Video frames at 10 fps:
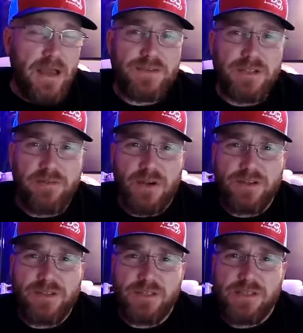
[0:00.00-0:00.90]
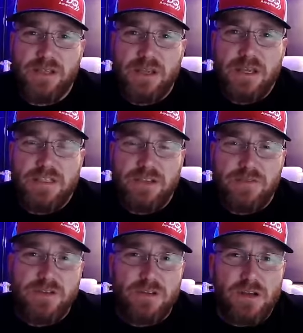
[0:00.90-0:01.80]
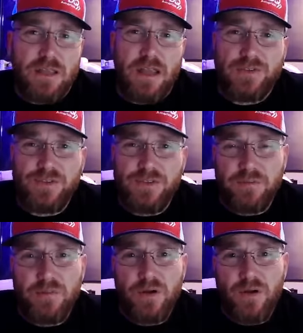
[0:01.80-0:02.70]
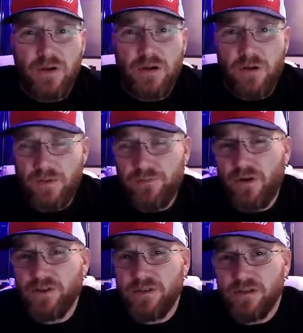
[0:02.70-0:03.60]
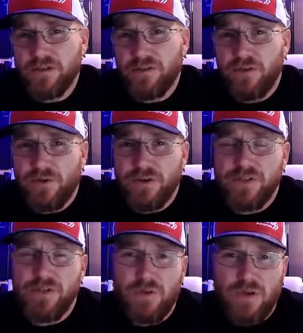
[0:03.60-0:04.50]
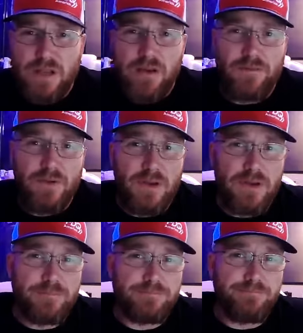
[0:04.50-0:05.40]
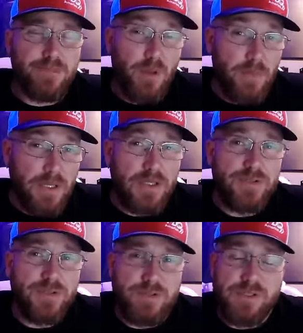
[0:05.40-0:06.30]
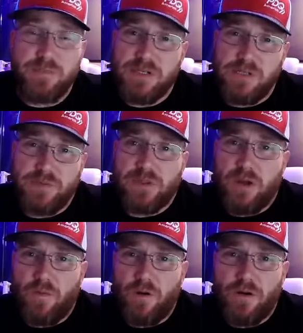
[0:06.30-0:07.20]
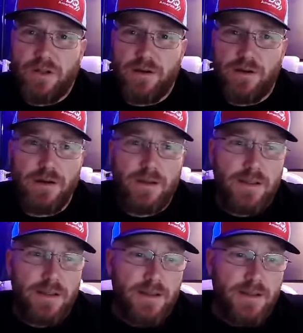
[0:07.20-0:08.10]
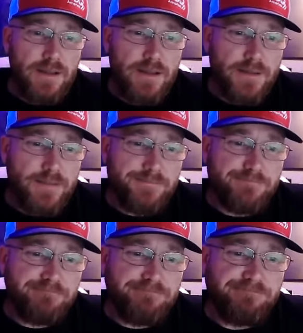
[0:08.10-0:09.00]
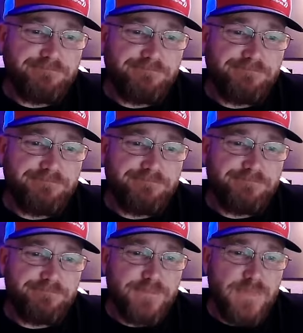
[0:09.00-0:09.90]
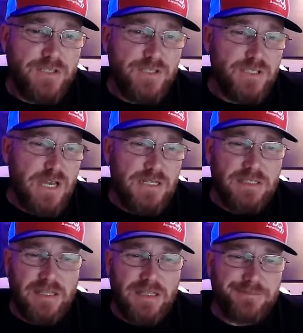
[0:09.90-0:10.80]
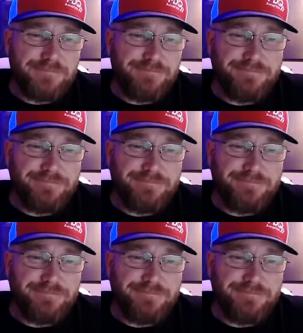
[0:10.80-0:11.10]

outside faucets. See if there's a lot of calcium on the faucets. If there is, you could have plumbing issues, especially with the hot water heater. Um, and just kind of like,